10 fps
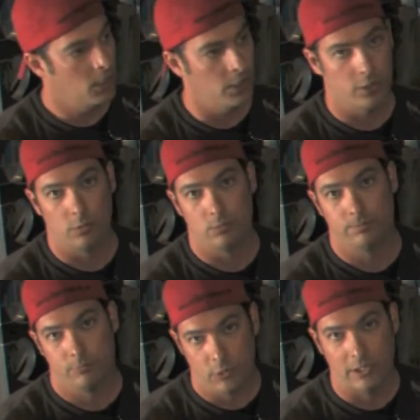on our
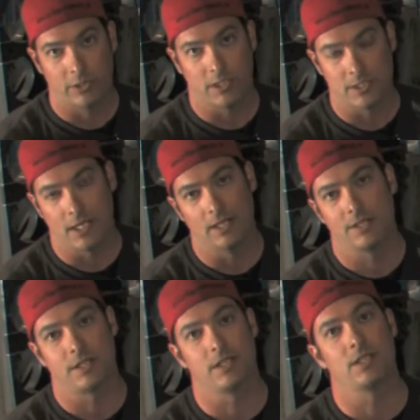Riddler
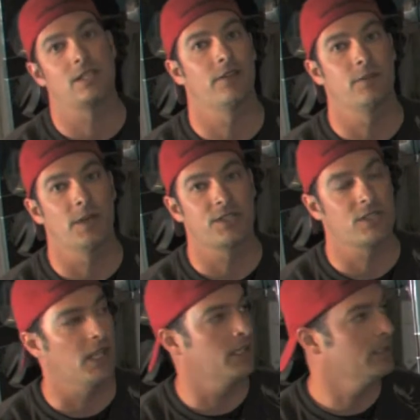contending 67
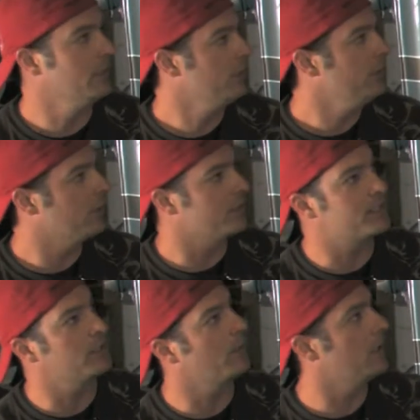Mustang. You can
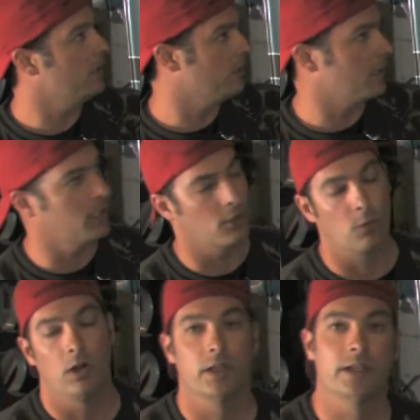see right here the kind of
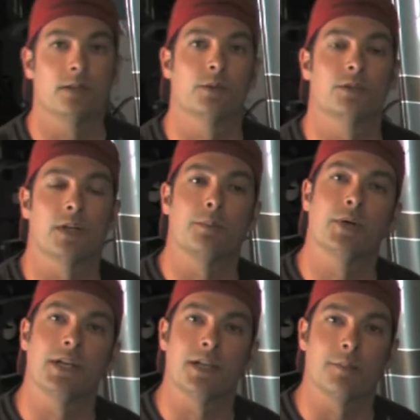quality that we're trying to
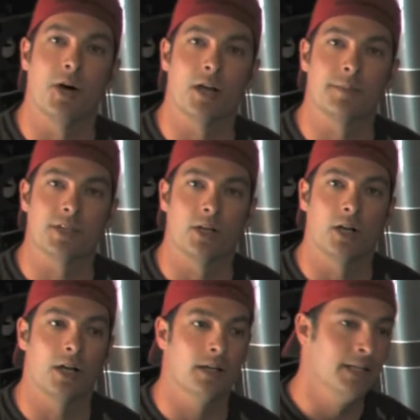put into the bottom of the
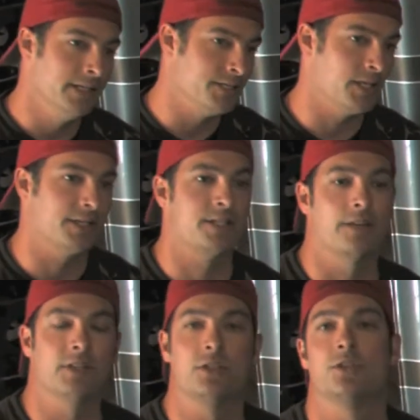car. He's got his
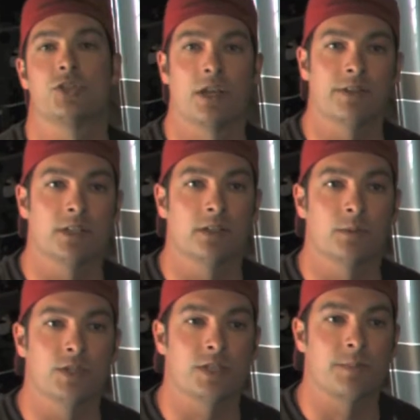72 Chevy here that
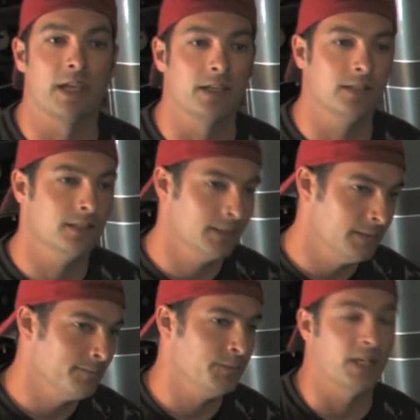we just painted.
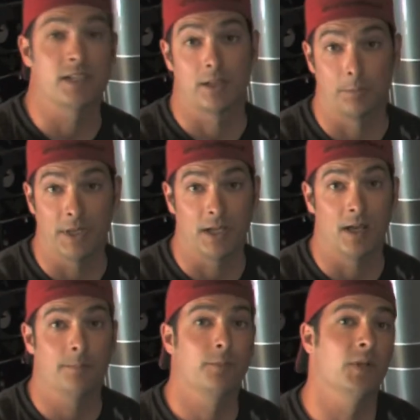Nice little
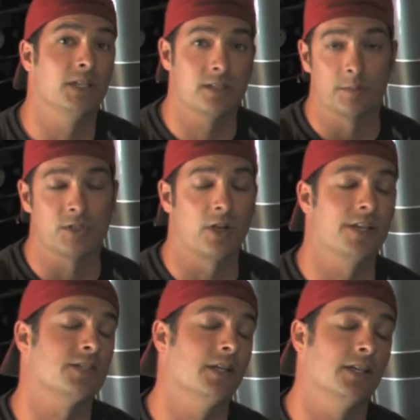pickup. We did some
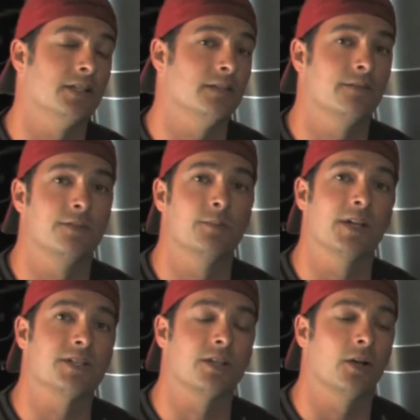exhaust on it a few
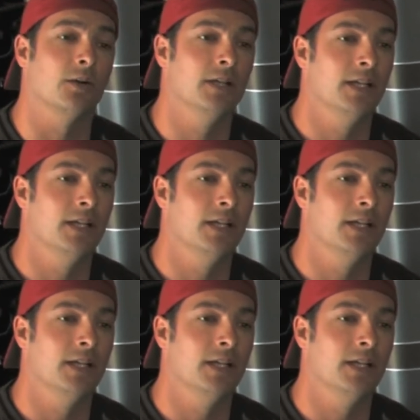months ago,